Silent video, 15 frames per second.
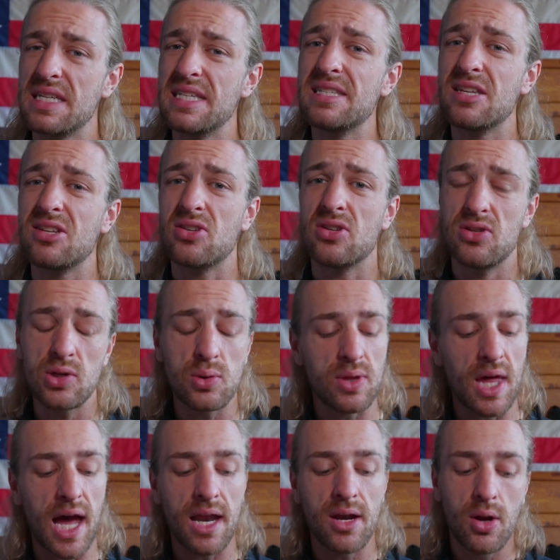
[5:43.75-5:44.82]
easy to do
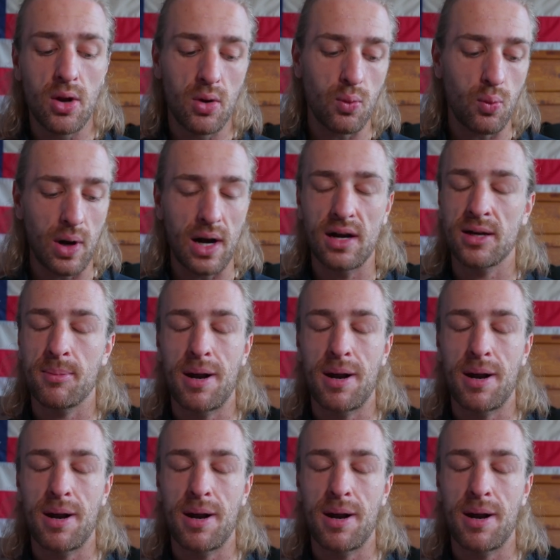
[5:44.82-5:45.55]
that wearing a